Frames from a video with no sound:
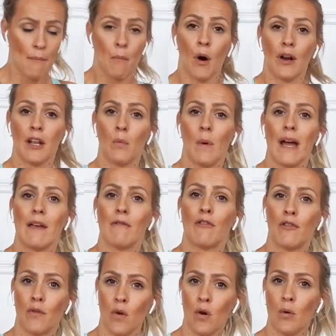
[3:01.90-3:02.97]
body weight
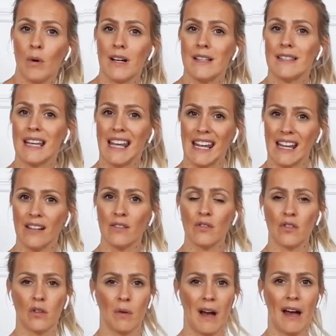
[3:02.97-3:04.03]
forwards
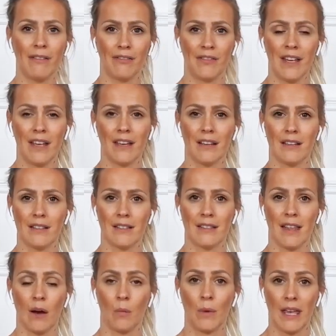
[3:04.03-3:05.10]
into our fingers so
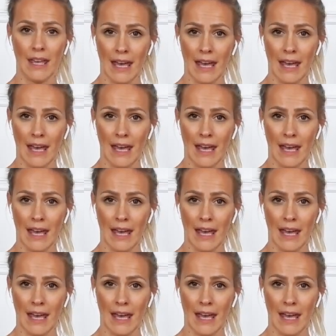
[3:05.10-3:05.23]
that we